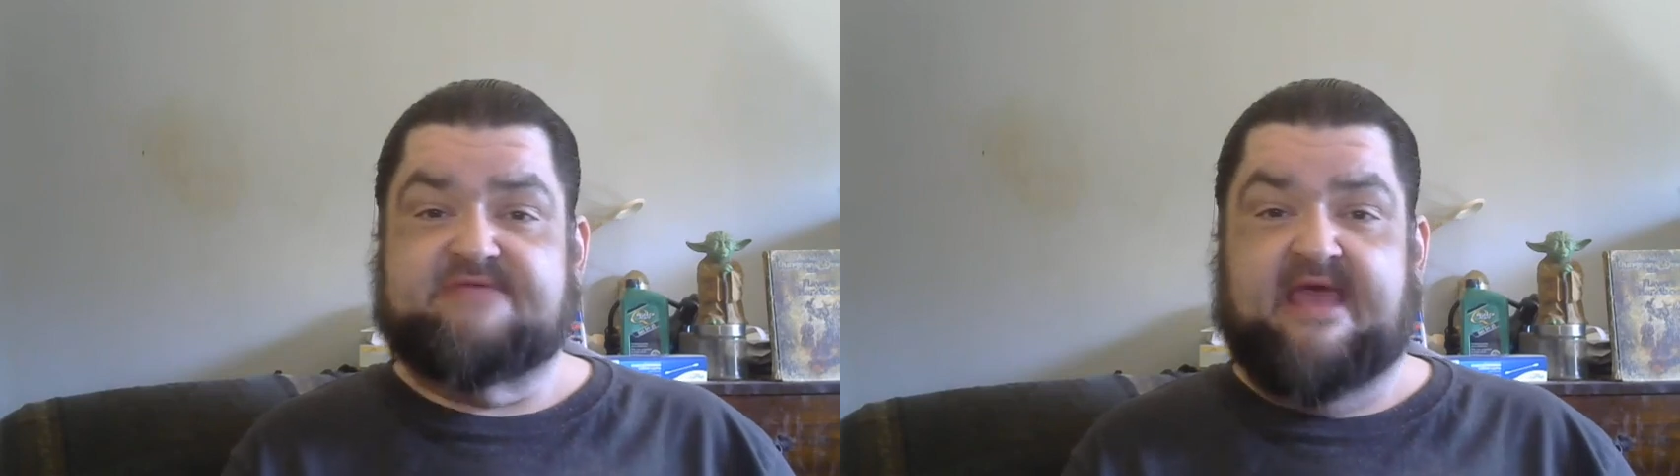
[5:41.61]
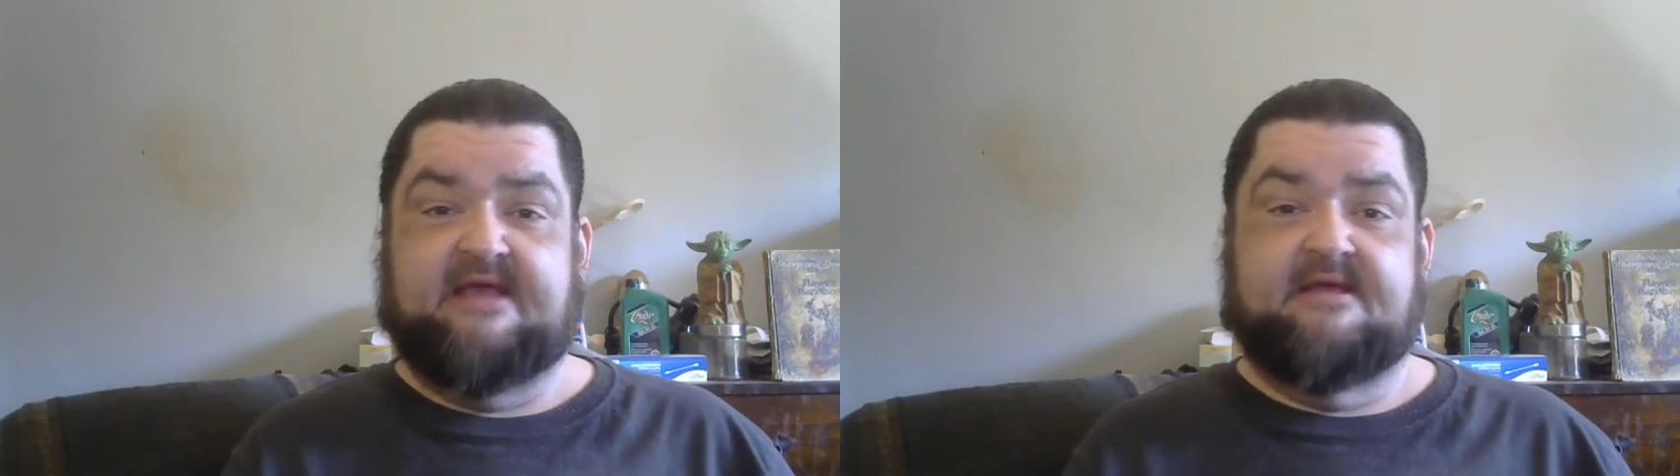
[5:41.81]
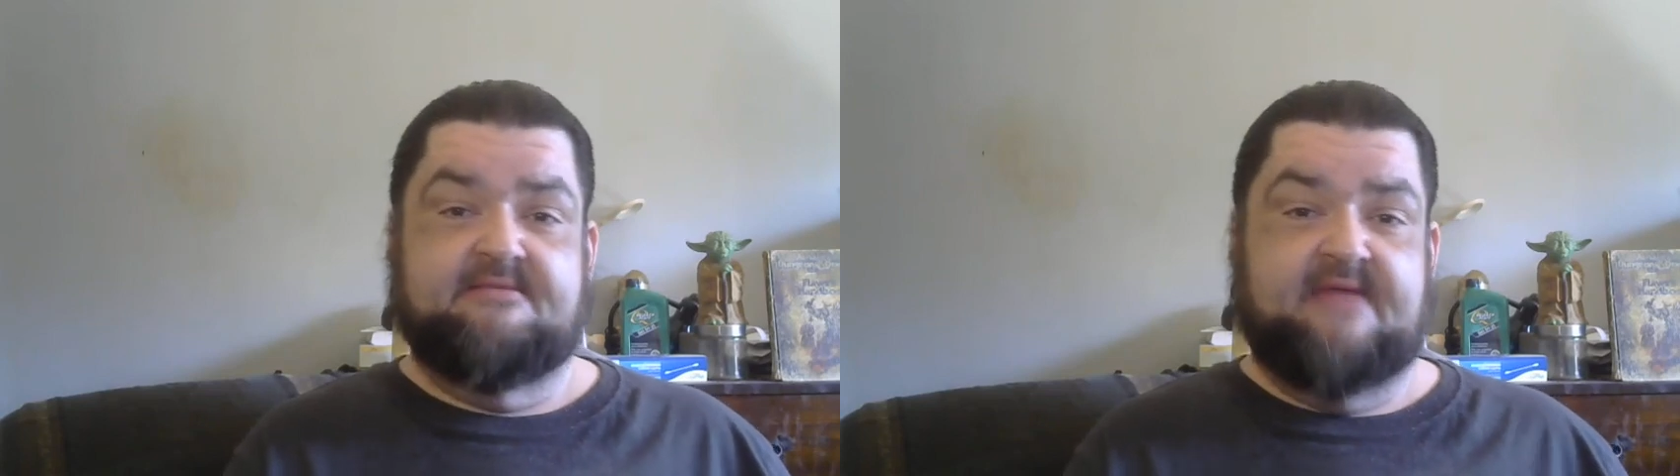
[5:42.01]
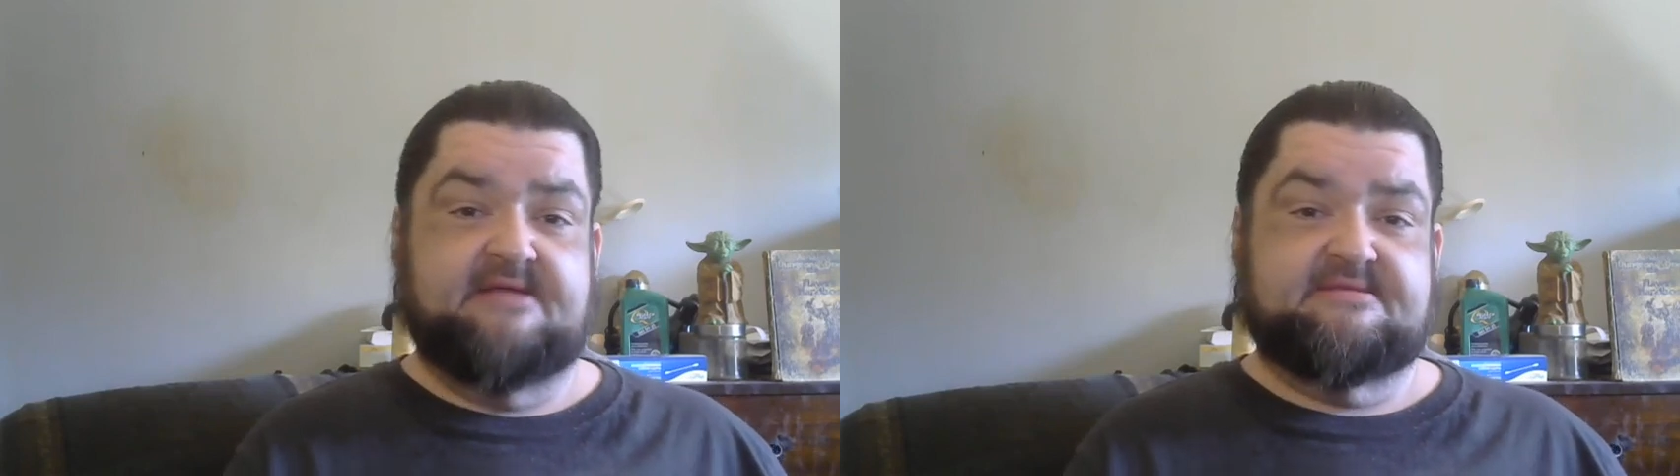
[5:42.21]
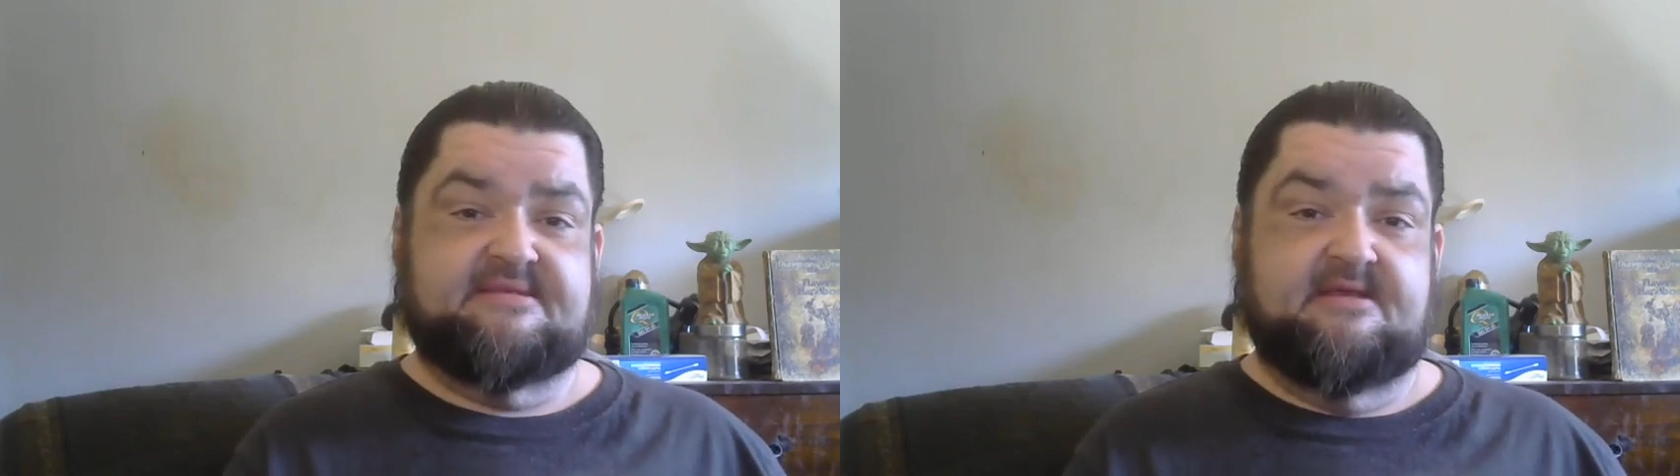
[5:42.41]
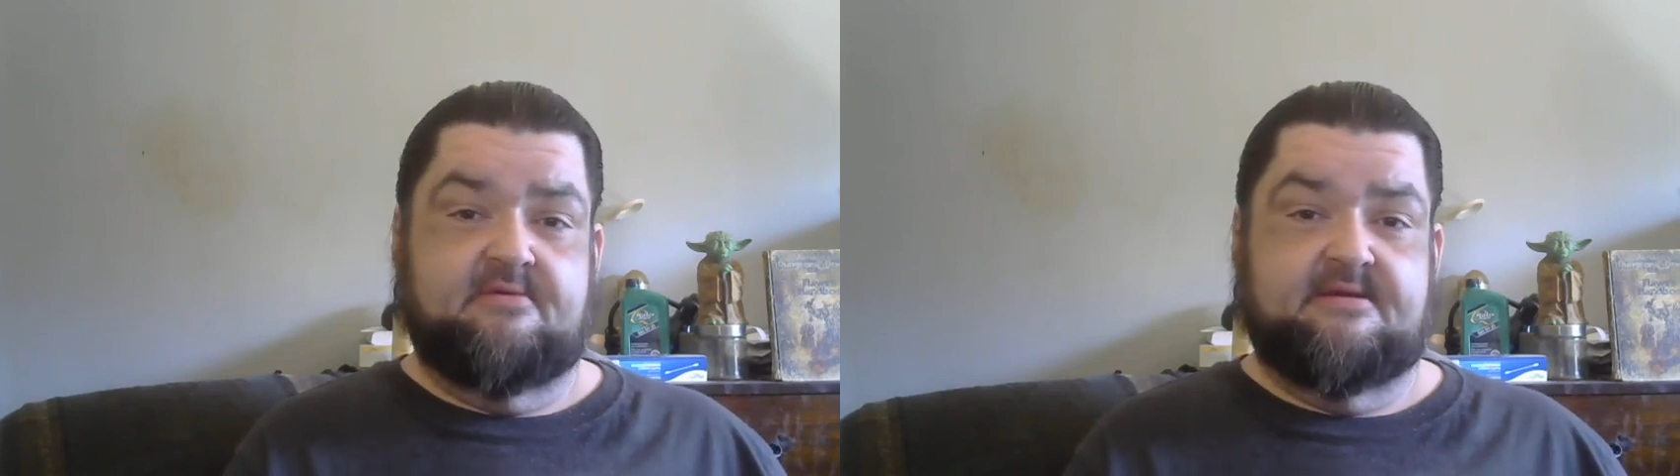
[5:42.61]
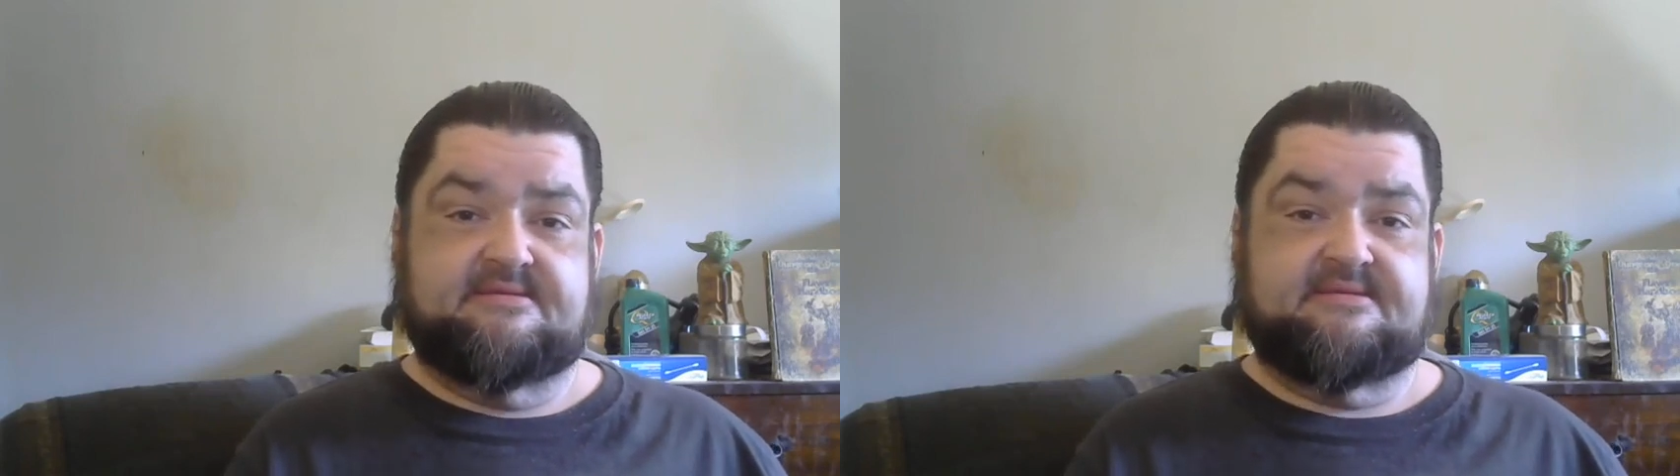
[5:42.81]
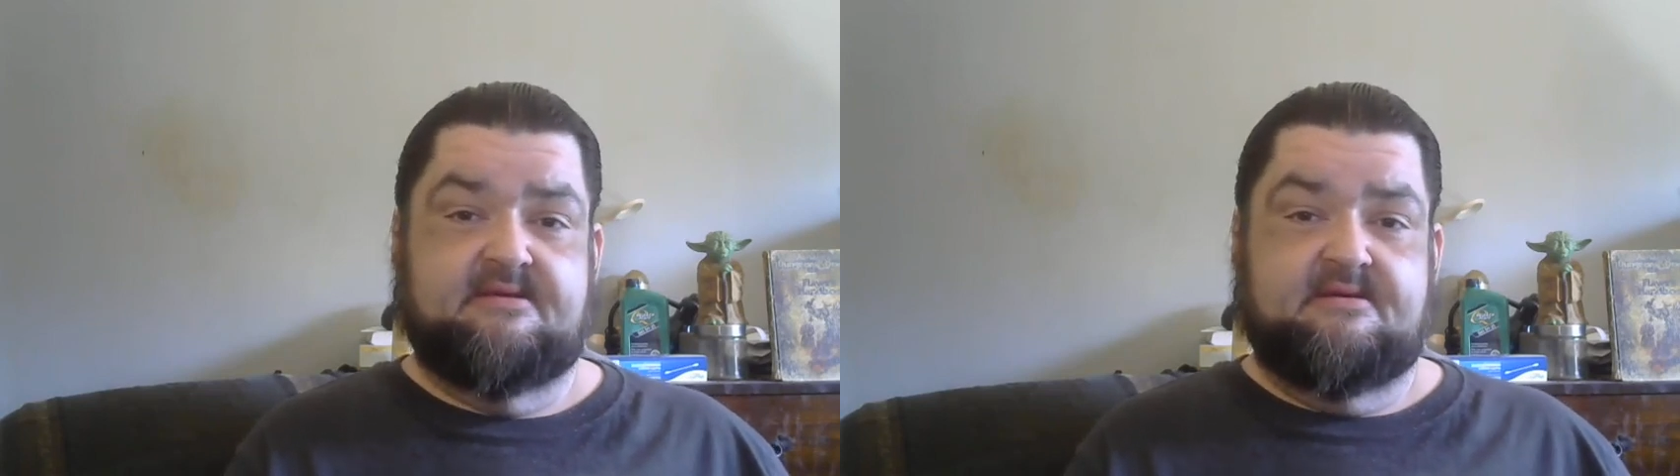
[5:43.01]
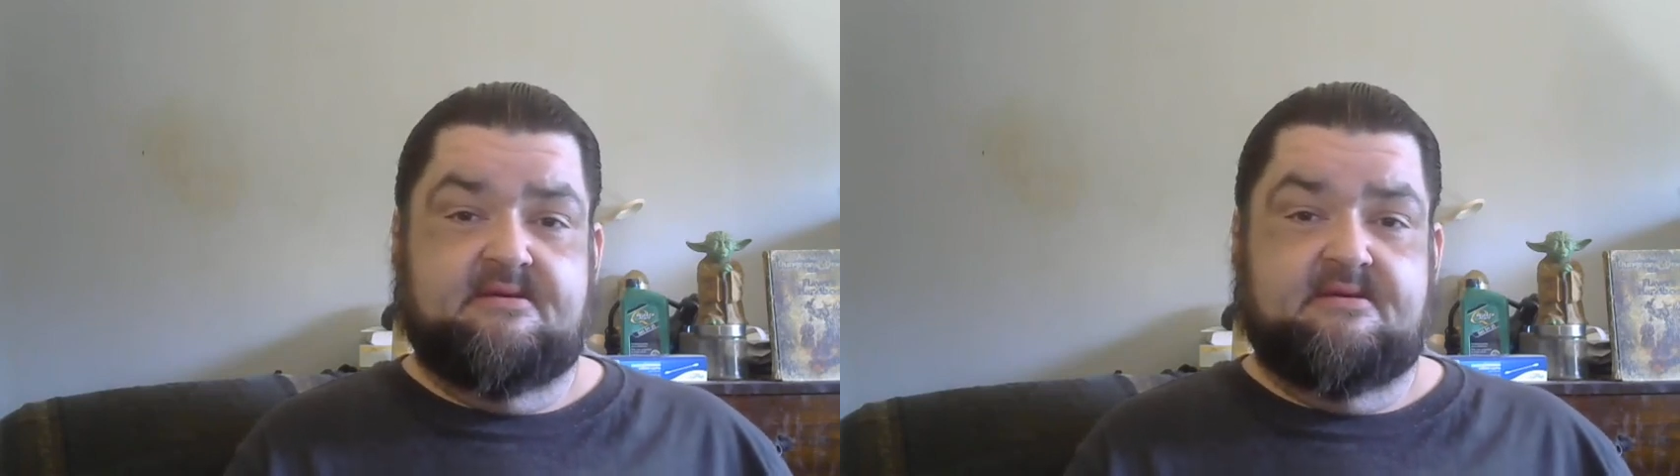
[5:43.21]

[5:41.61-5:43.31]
take that serious.